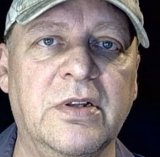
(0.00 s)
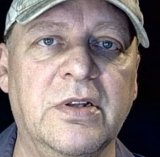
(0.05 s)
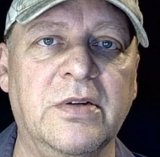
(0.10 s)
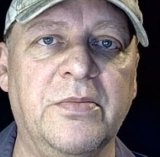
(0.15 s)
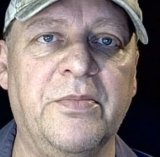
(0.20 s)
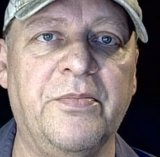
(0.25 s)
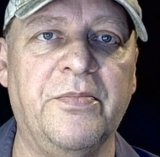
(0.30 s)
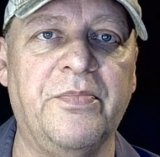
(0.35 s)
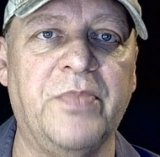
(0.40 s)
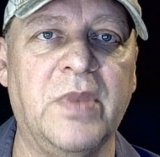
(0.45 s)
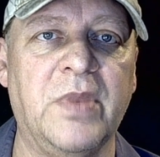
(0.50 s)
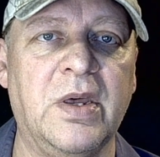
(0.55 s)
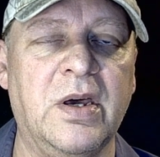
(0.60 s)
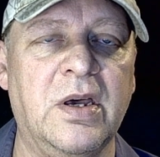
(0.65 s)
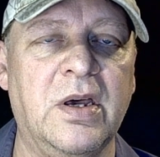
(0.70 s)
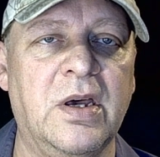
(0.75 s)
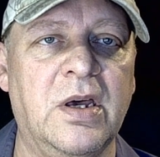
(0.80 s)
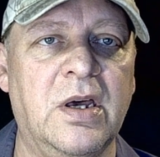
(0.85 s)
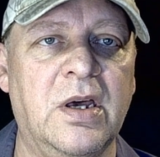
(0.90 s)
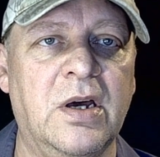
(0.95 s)
them.
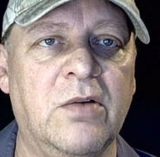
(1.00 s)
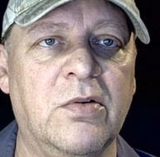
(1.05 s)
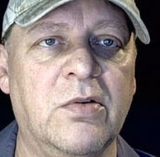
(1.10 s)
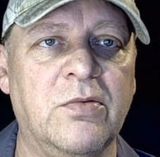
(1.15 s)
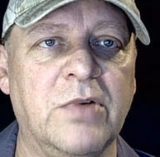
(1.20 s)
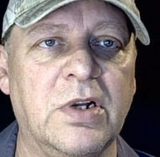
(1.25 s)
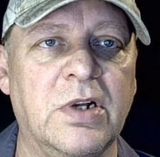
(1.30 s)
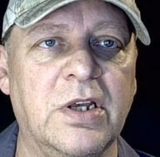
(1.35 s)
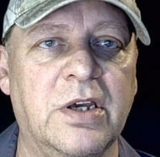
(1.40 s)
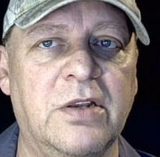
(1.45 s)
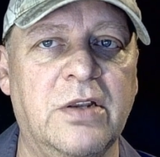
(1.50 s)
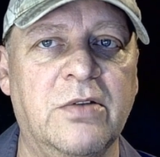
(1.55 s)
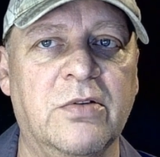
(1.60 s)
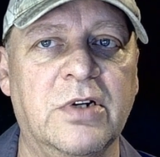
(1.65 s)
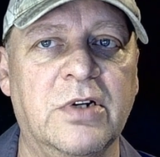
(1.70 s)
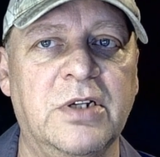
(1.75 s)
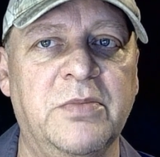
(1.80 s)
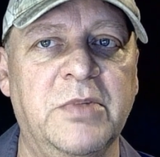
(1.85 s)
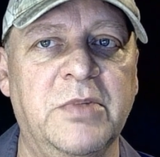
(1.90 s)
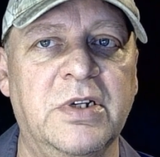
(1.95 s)
What really
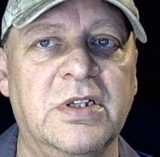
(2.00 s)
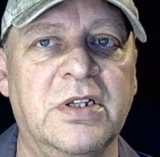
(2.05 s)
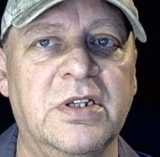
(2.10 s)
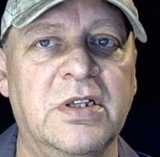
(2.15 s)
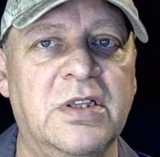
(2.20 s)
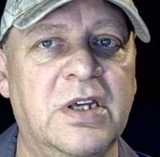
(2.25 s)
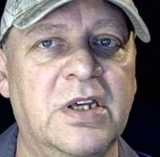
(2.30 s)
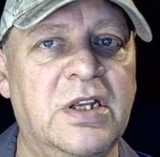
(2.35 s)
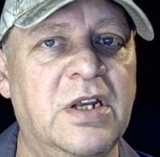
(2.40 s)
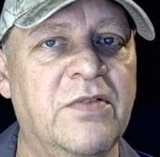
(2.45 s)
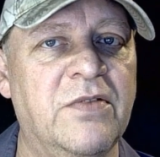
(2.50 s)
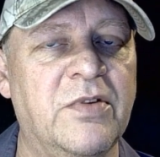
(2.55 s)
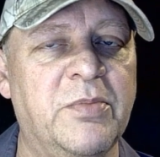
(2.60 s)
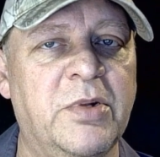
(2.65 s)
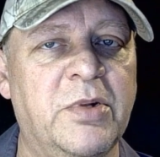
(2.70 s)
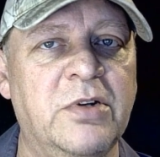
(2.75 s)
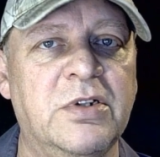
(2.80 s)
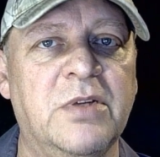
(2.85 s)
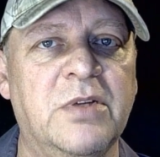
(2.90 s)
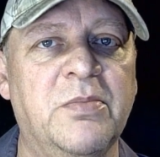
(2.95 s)
annoys me is that they never
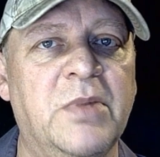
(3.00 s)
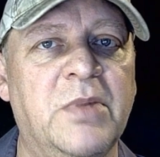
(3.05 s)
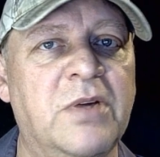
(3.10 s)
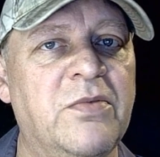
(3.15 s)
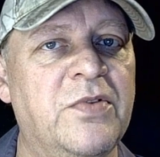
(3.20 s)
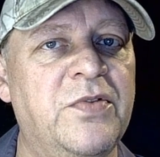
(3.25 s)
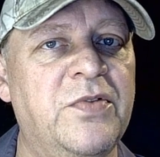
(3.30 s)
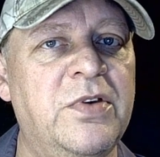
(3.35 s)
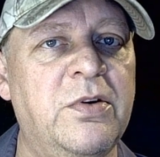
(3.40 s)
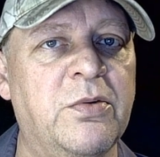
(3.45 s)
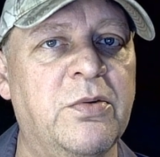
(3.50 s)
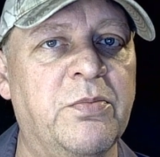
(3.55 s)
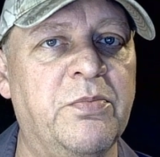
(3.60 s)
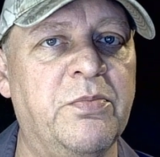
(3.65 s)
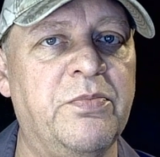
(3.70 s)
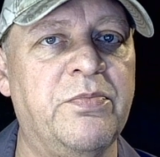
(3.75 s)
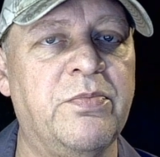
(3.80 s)
posted my review.